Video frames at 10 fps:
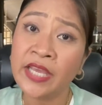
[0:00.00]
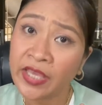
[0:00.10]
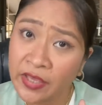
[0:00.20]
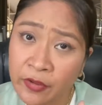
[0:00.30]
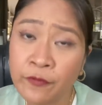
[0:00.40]

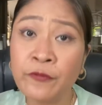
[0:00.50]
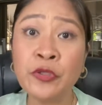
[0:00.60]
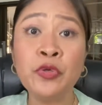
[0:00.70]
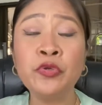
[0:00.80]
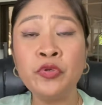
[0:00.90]
if
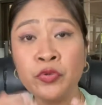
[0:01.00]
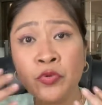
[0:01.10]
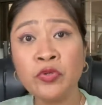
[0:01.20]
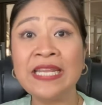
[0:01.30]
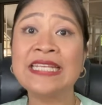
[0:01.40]
you
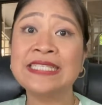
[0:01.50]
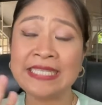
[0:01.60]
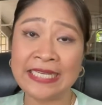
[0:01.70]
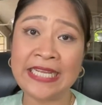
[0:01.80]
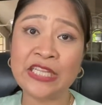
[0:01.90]
do
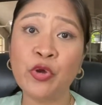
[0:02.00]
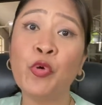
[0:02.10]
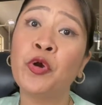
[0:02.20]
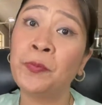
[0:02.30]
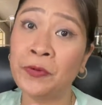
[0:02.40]
designate a
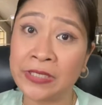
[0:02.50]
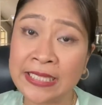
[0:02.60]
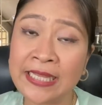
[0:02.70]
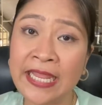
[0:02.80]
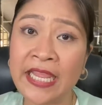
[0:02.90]

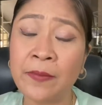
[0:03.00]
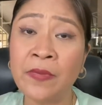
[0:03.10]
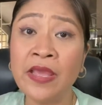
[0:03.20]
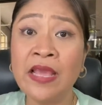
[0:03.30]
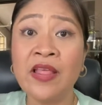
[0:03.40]
corporate name
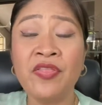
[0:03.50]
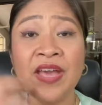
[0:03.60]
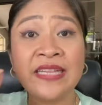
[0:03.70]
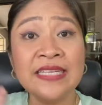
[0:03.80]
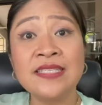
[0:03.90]

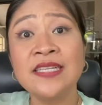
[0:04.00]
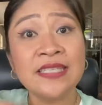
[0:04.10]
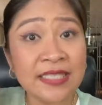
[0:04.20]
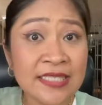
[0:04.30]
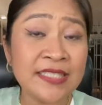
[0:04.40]
that is
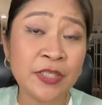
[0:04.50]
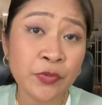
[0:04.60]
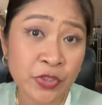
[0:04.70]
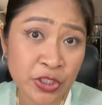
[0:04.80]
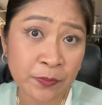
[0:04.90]
not
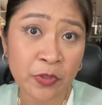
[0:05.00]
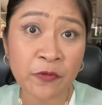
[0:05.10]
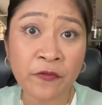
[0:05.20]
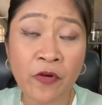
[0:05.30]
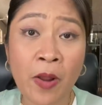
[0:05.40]
distinguishable
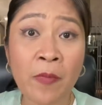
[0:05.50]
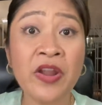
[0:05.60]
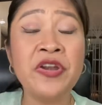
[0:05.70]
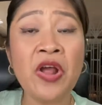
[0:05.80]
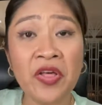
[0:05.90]
from
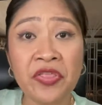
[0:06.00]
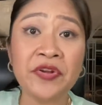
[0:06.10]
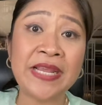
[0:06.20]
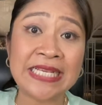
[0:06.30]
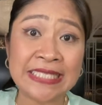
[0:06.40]
another
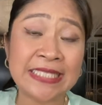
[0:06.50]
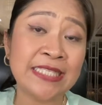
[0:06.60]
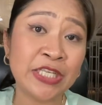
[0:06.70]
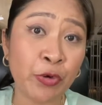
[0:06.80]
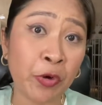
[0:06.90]

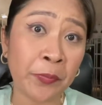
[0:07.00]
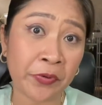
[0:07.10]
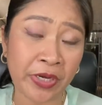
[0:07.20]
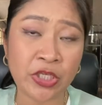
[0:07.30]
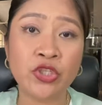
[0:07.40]
existing
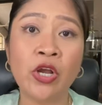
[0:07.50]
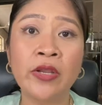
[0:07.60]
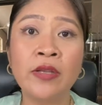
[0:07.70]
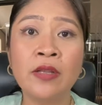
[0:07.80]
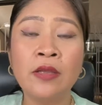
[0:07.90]

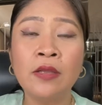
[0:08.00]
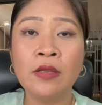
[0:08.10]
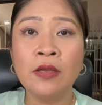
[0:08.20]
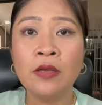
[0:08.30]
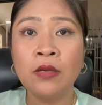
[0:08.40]
corporation?
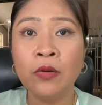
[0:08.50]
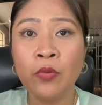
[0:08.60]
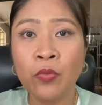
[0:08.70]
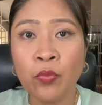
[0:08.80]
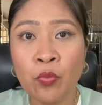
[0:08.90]

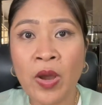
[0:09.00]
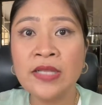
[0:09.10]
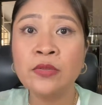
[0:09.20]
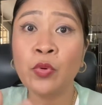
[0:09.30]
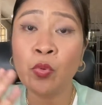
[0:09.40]

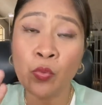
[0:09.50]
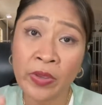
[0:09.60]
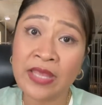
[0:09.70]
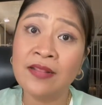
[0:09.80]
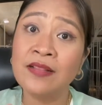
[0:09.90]
What
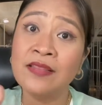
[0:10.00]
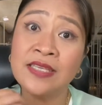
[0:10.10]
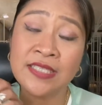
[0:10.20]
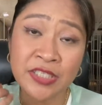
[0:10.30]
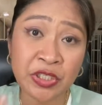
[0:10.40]
will the
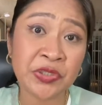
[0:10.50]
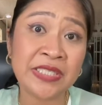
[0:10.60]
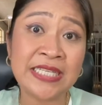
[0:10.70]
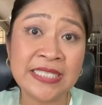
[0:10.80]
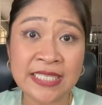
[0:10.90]

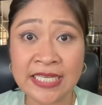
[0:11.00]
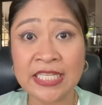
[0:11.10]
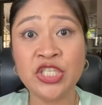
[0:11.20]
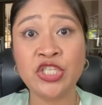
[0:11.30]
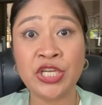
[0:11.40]
Securities and
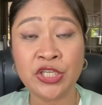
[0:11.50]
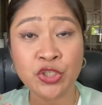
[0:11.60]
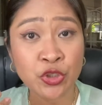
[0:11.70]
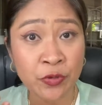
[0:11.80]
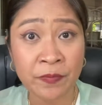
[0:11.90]

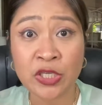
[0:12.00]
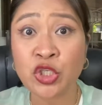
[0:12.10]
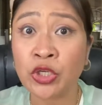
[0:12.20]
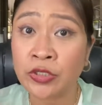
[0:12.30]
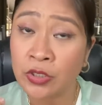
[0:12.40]
Exchange
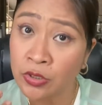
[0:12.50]
Commission